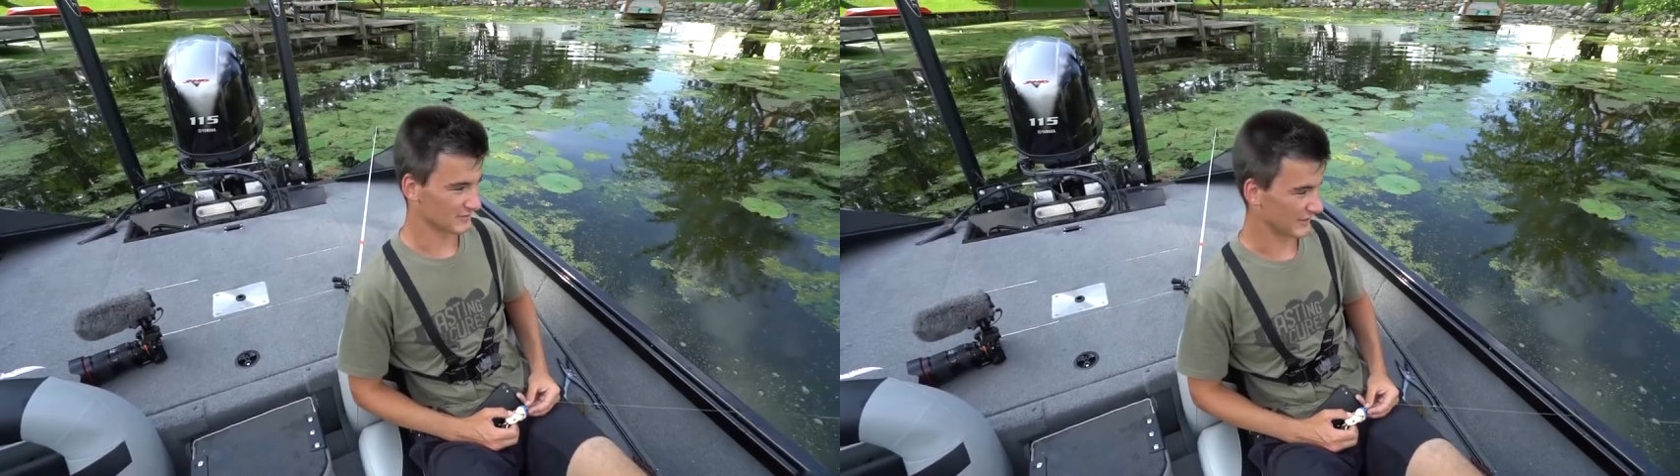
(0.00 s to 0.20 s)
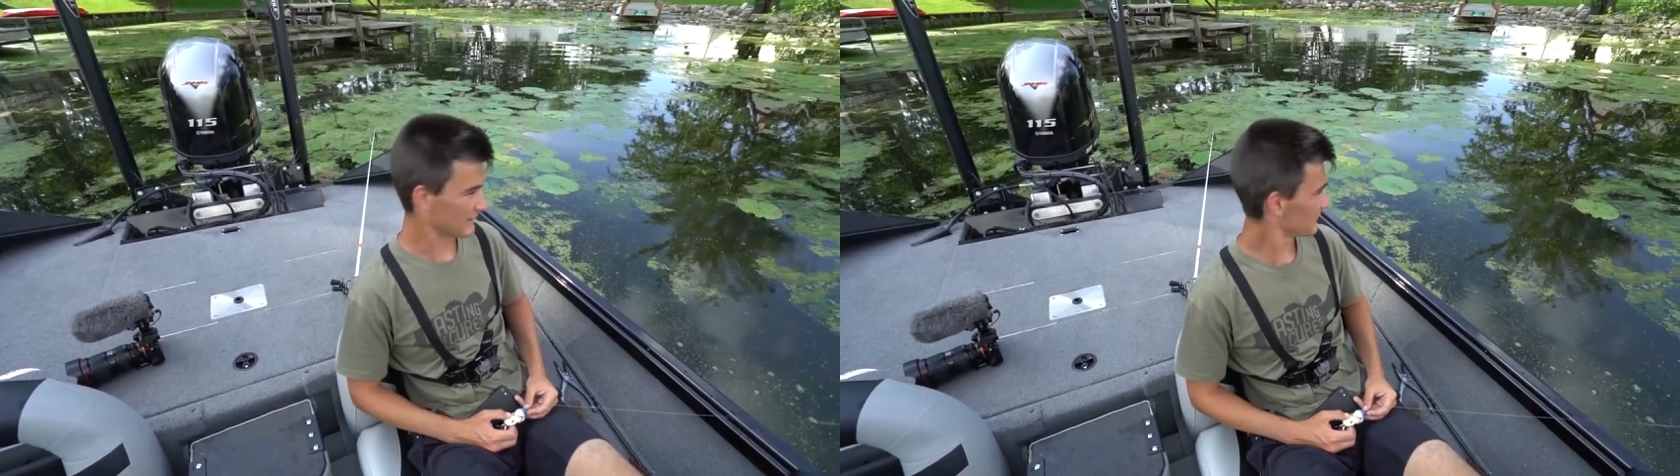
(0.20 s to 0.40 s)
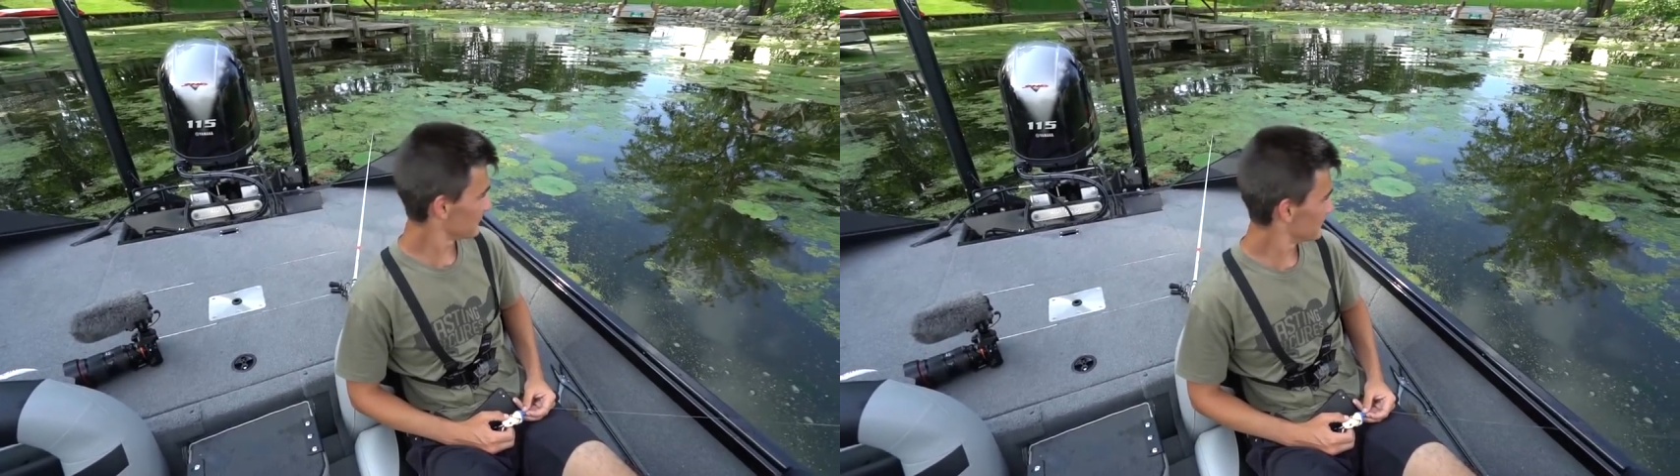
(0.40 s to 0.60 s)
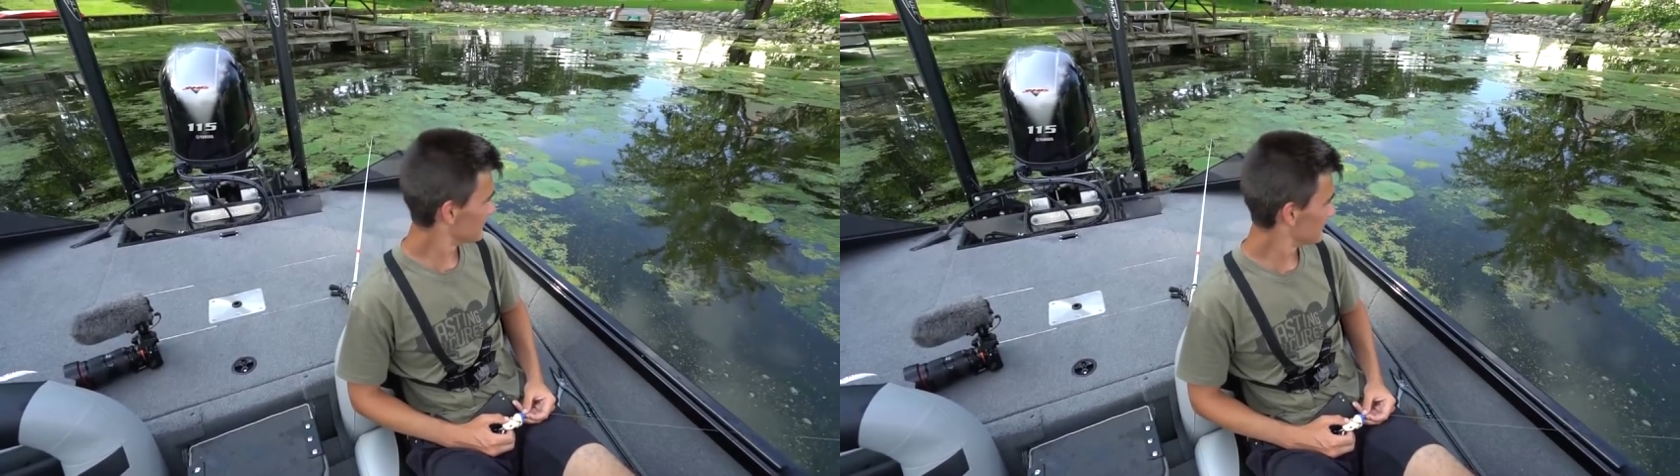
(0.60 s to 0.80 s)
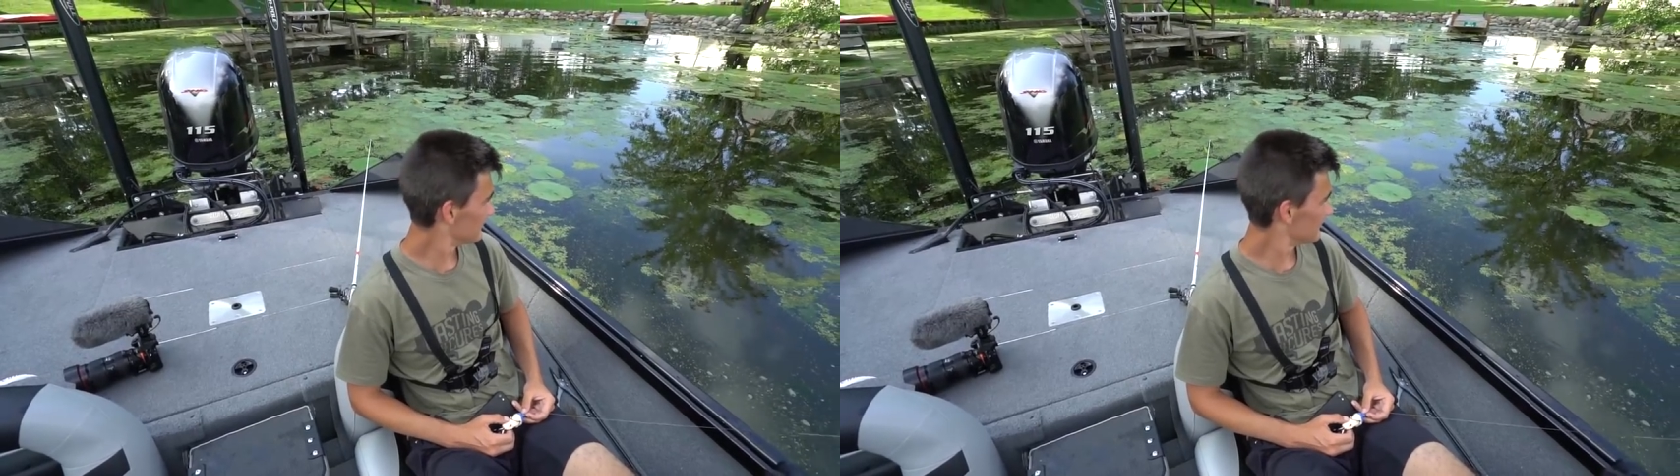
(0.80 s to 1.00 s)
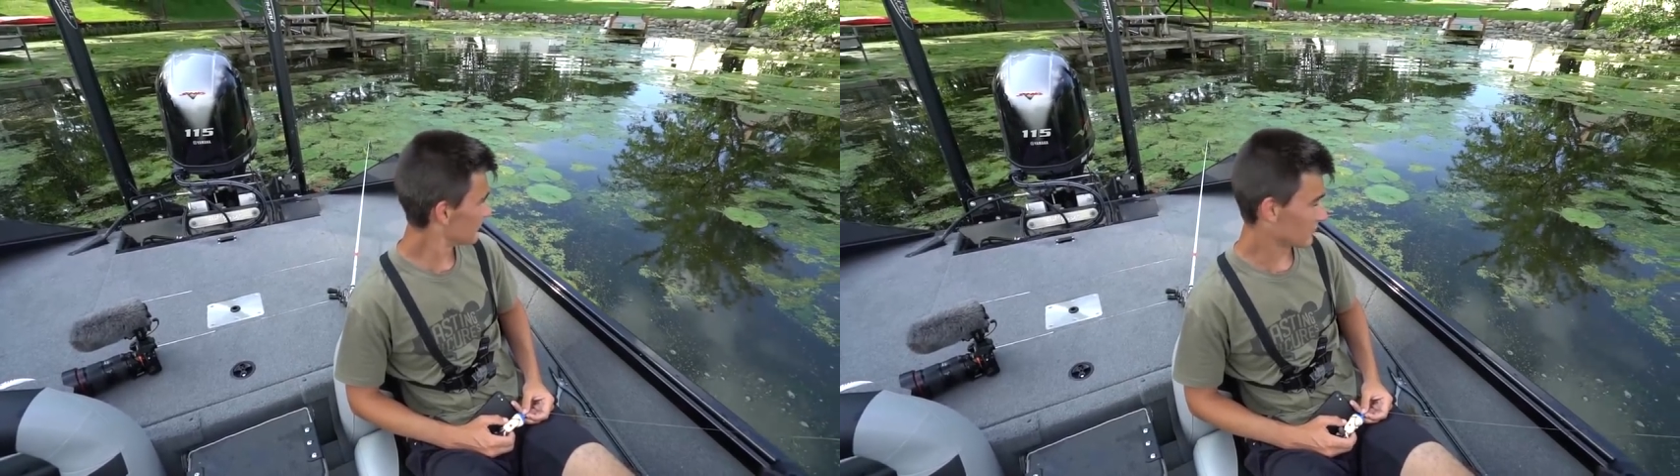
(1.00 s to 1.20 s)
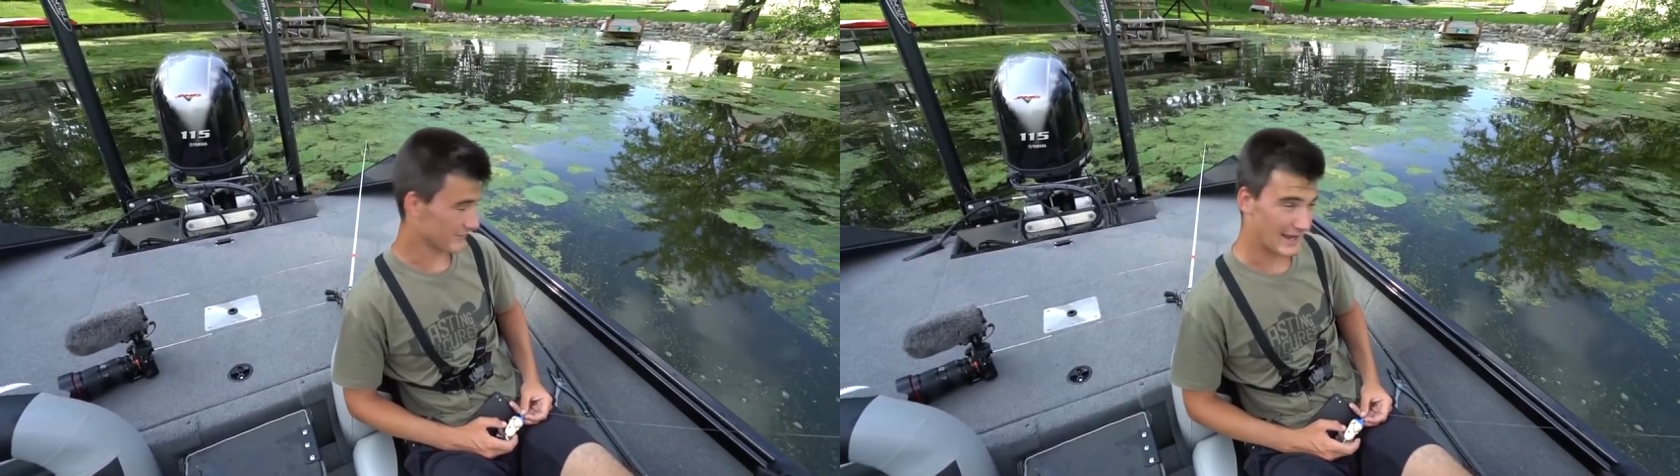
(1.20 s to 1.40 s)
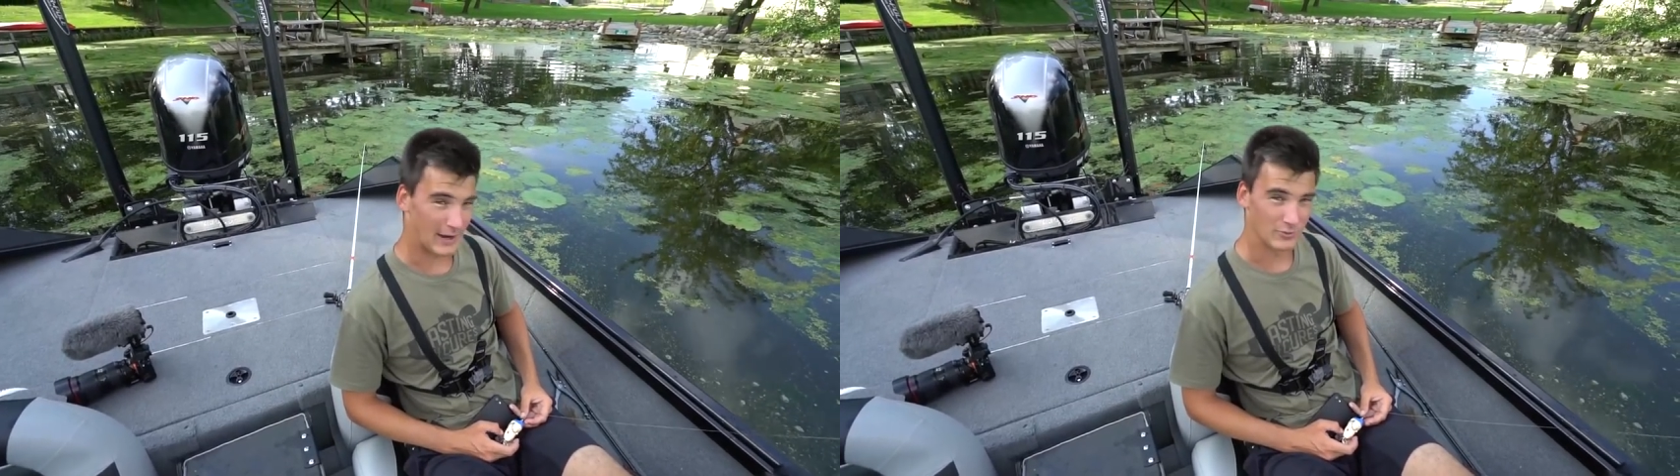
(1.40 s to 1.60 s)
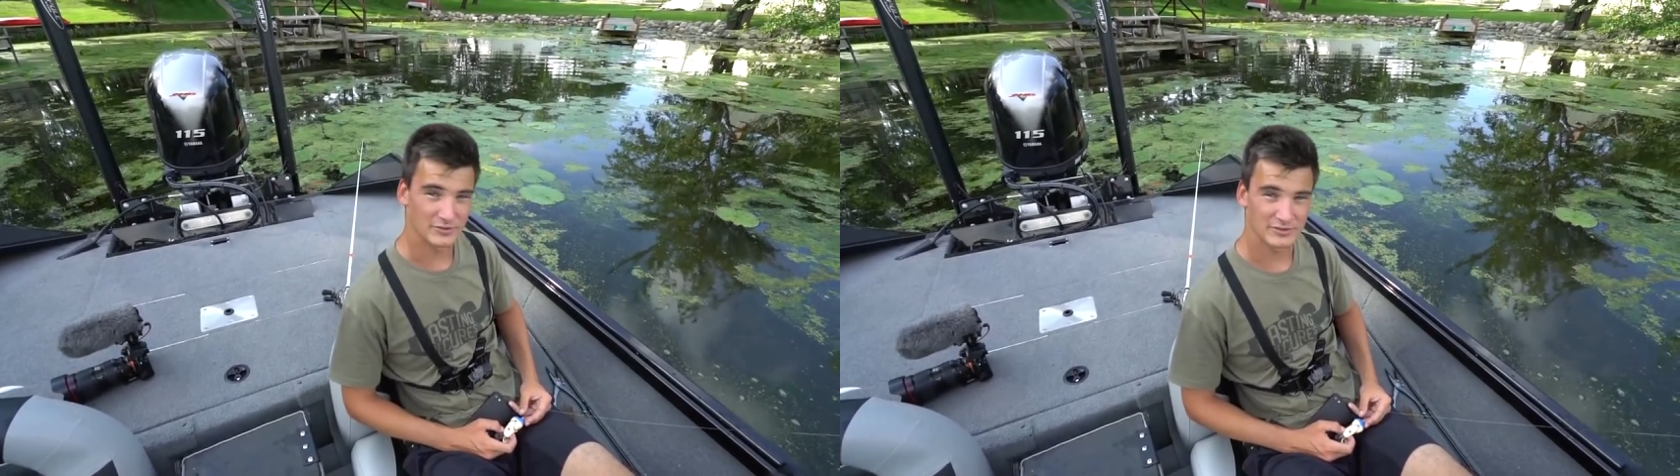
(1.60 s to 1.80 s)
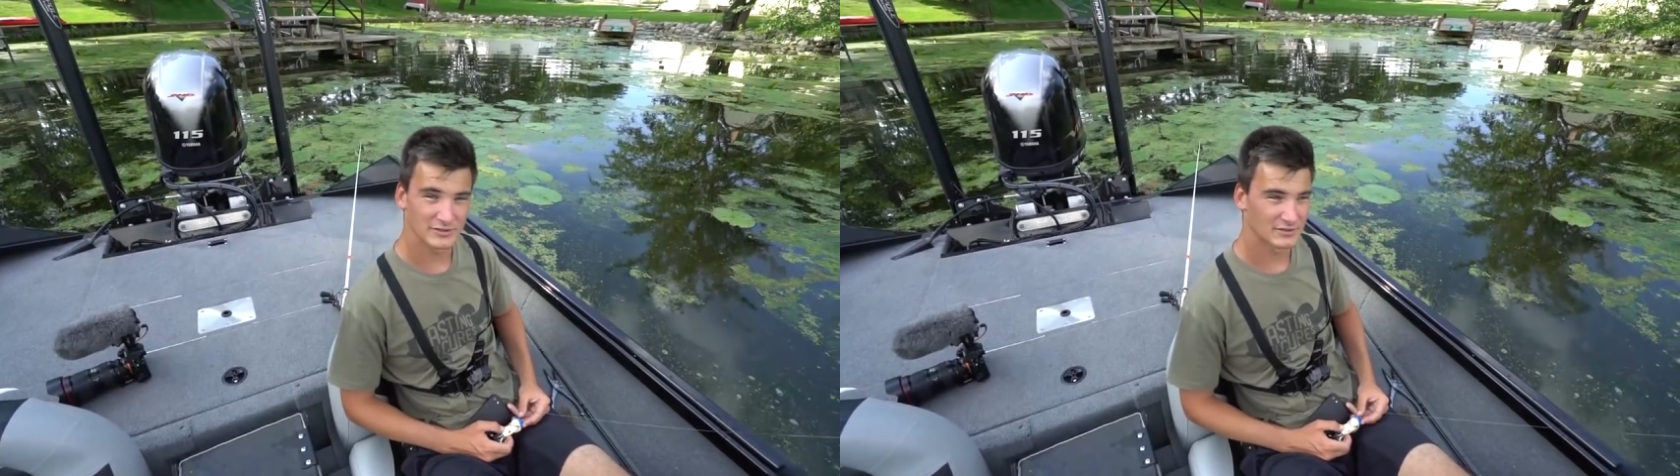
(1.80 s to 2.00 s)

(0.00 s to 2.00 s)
like three hours.